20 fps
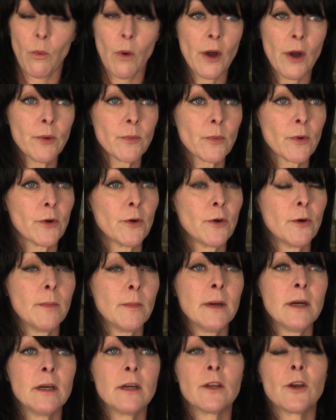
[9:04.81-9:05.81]
one
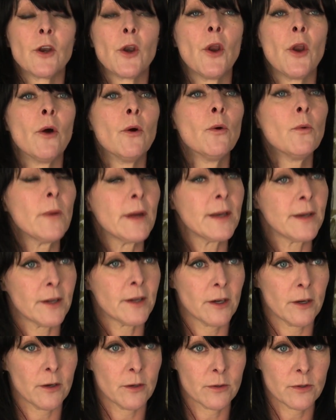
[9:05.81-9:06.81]
room, no
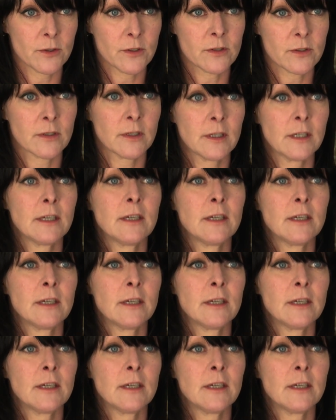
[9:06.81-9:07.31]
windows,